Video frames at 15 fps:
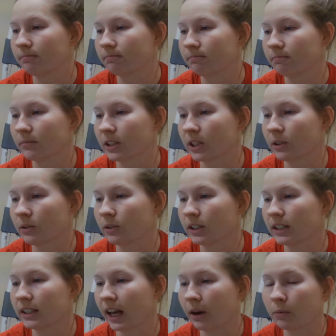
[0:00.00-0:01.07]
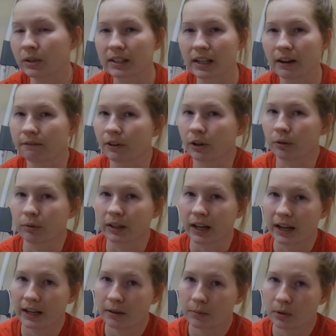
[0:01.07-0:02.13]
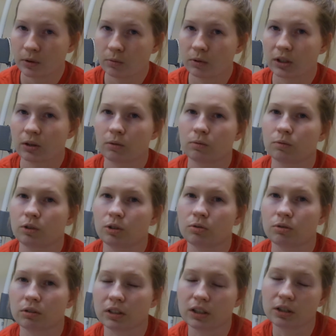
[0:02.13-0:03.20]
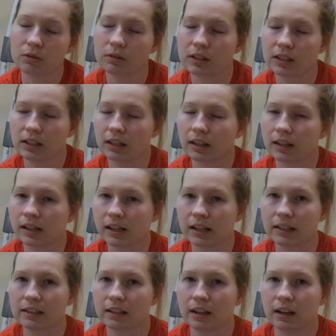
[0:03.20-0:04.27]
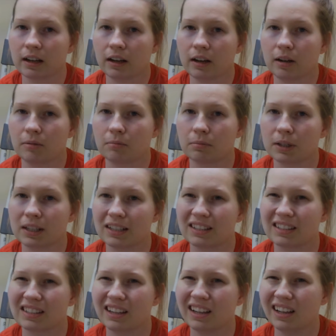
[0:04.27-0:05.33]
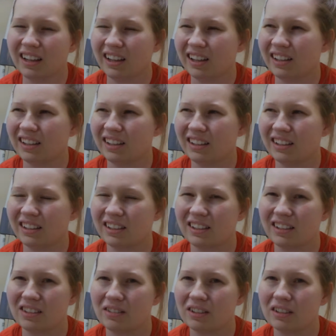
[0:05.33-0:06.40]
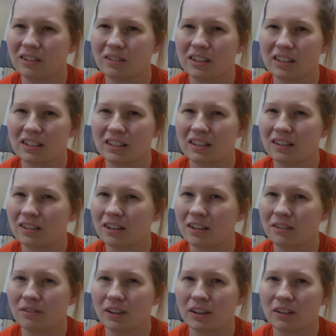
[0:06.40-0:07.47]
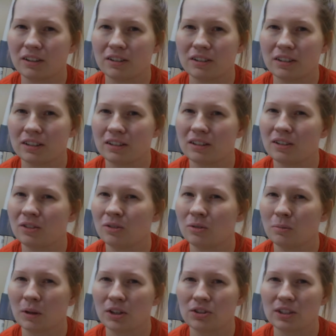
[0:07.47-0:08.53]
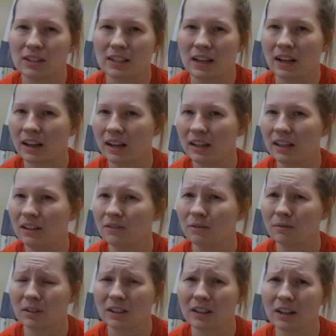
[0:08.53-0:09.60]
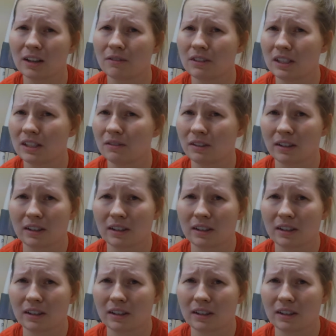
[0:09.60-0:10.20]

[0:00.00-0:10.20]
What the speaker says: So that one's not very reliable. We don't usually use it a lot. Plus, you really don't want to stick your dirty fingers into a patient's eye, gloved even.